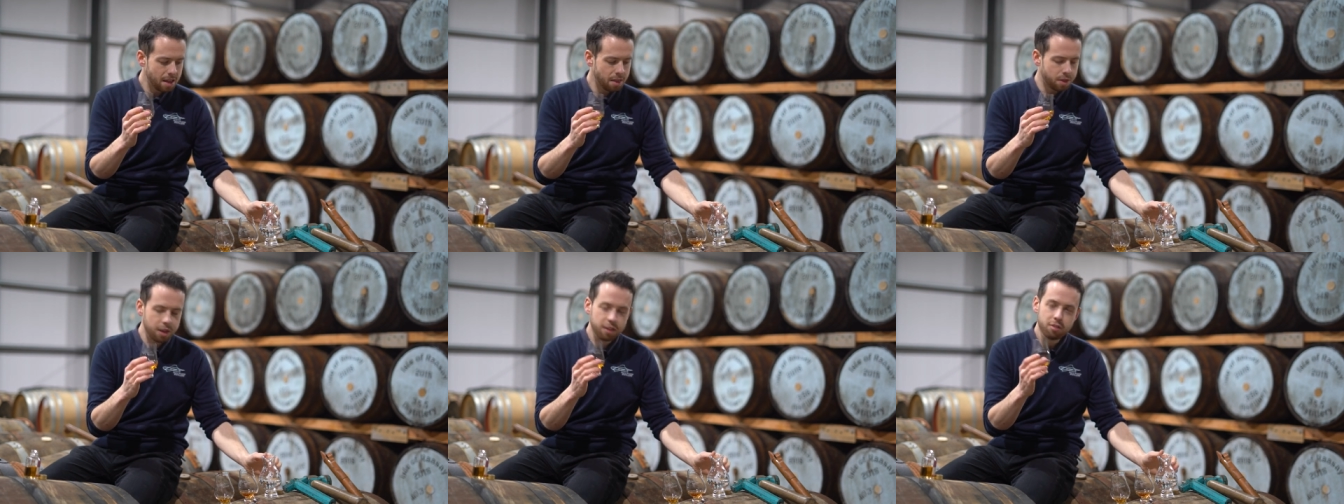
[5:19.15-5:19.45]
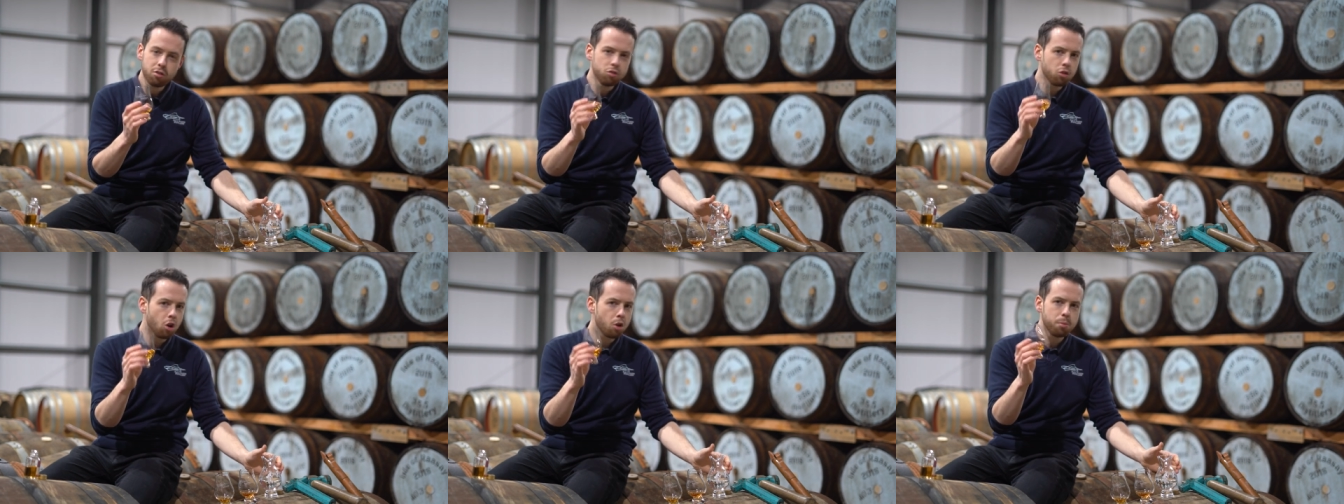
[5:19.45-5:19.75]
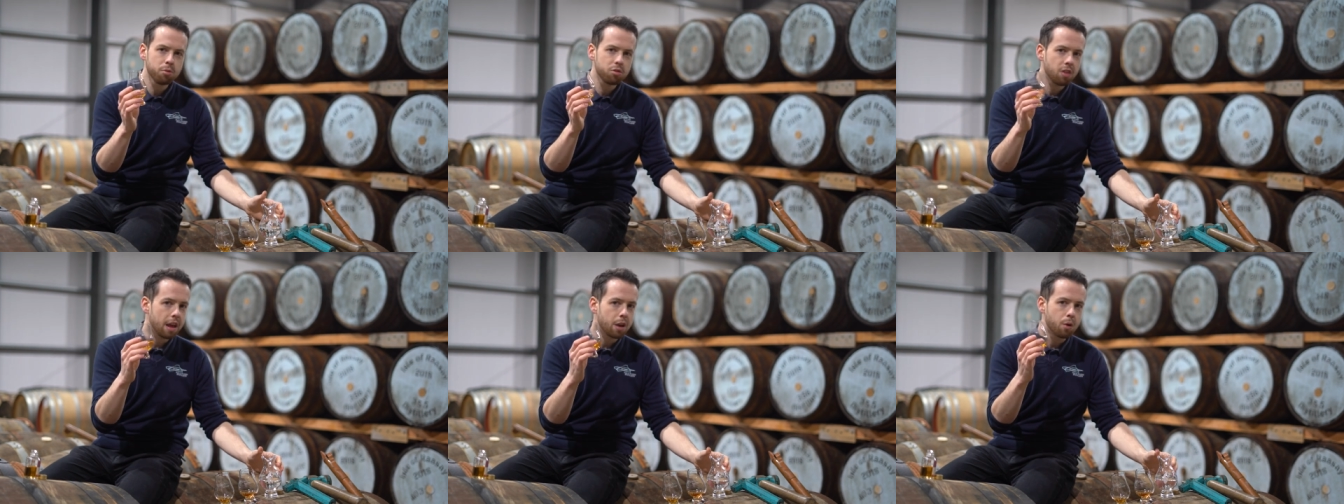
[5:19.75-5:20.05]
this is
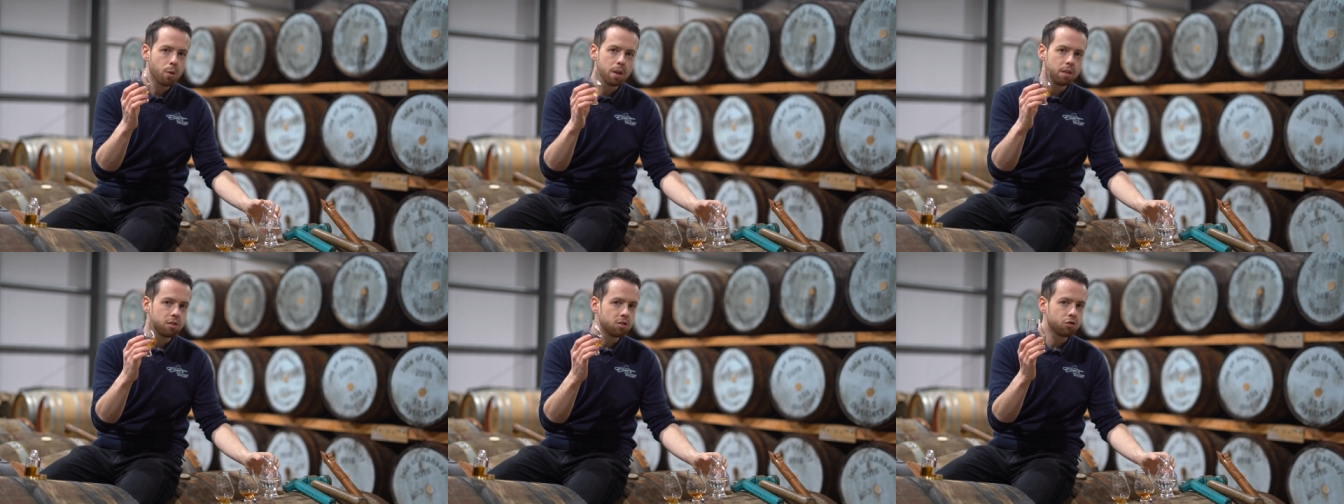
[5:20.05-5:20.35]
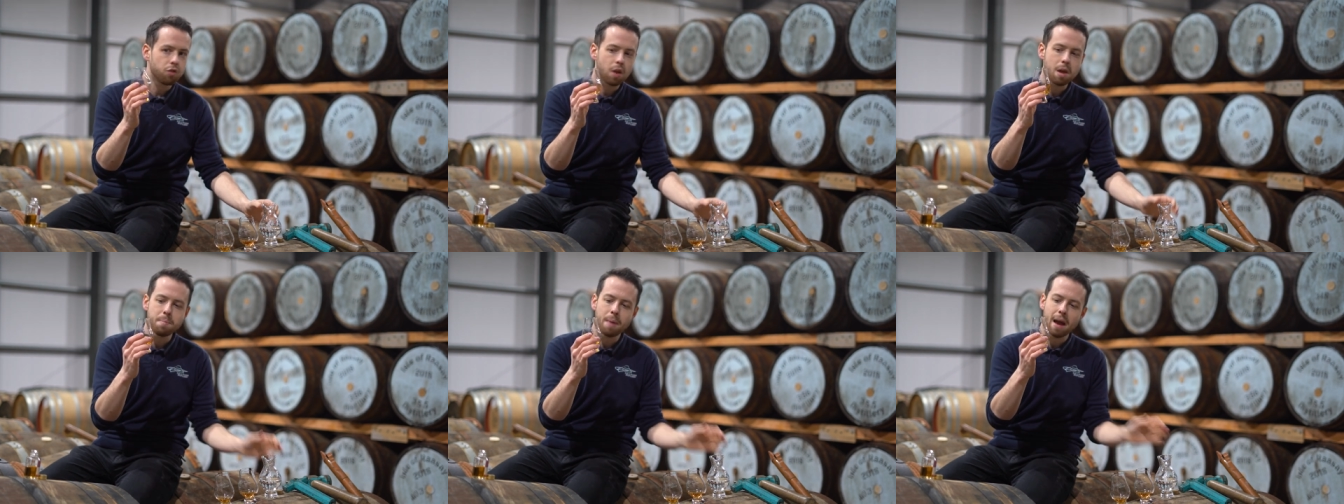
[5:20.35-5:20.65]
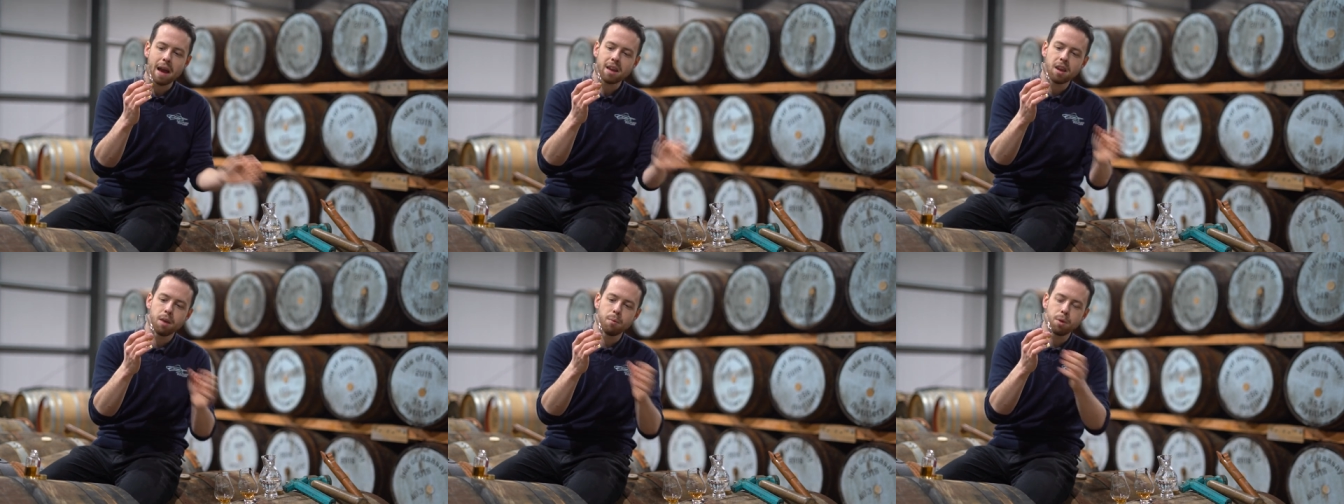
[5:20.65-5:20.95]
almost like going straight
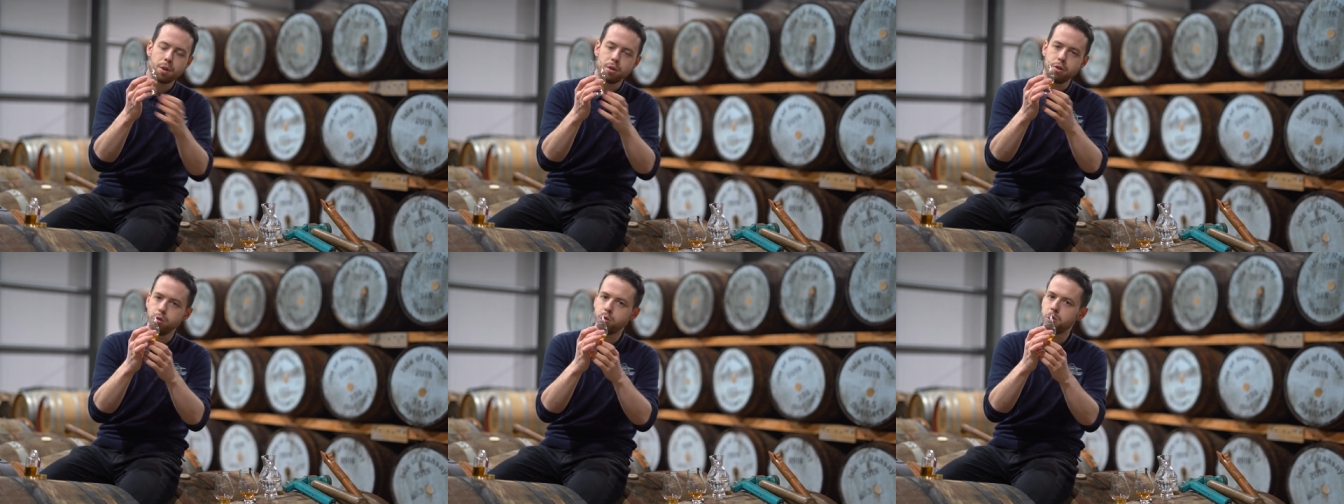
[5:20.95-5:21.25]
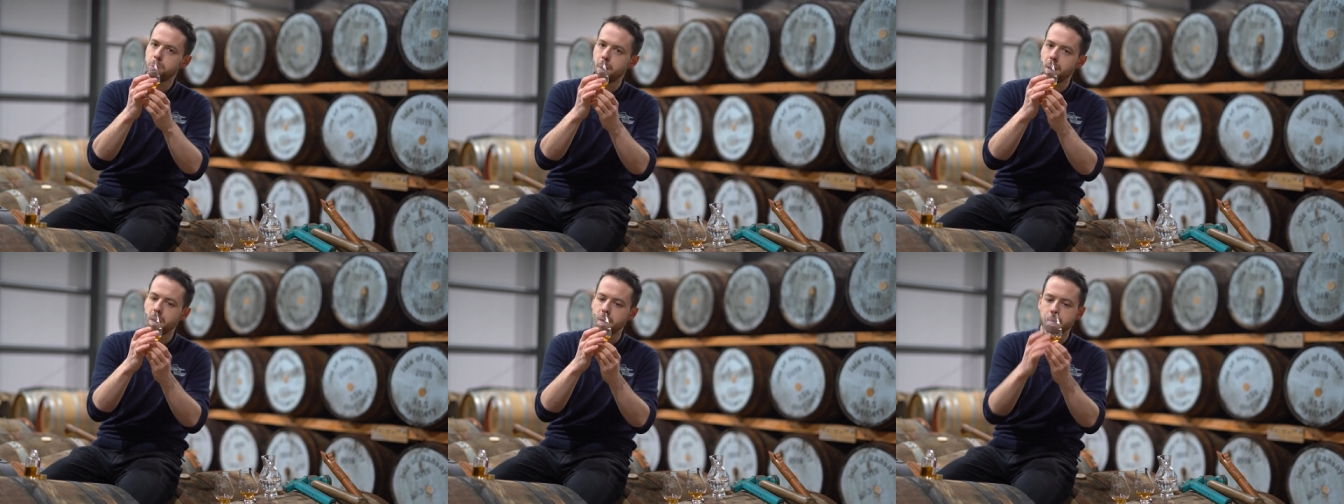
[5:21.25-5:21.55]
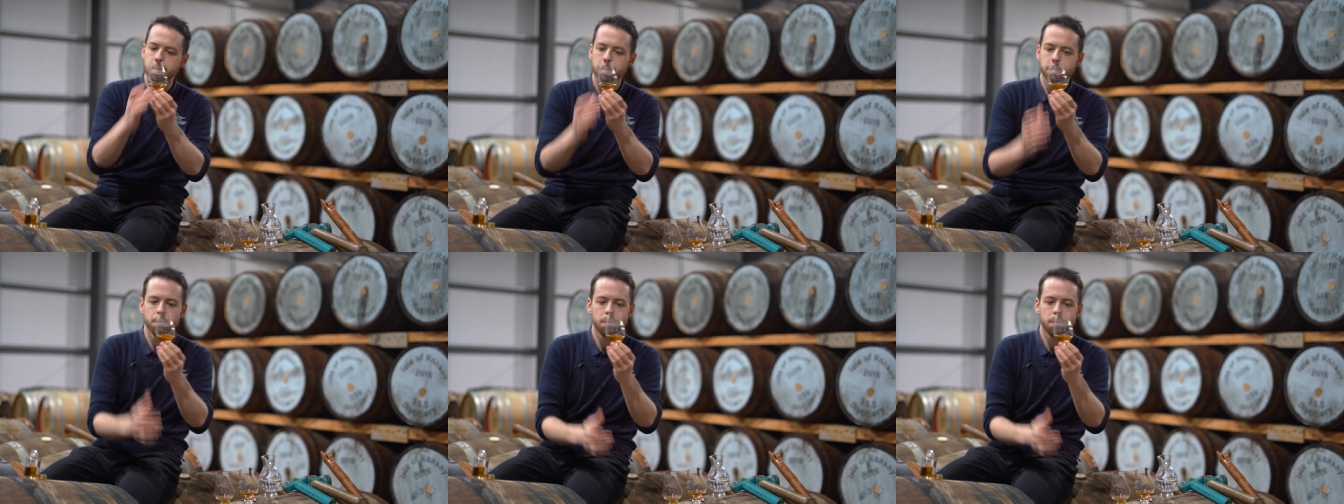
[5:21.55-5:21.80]
back in with a new spirit.